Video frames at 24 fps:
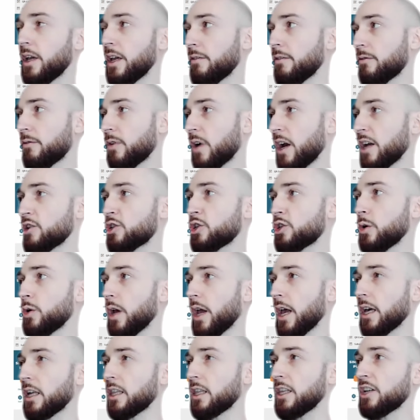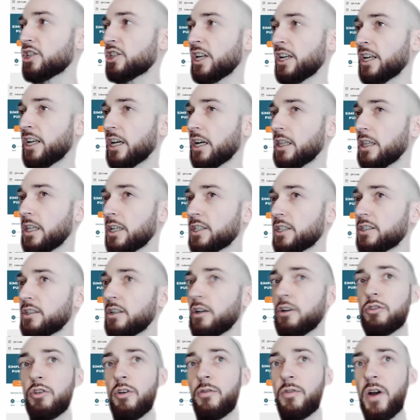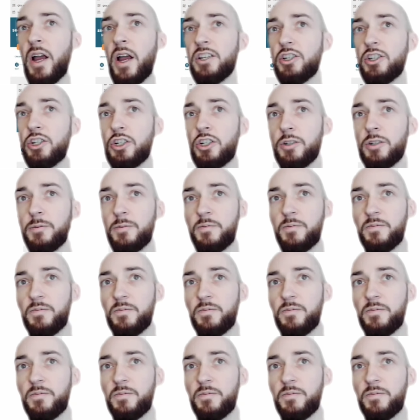French to English and English to French.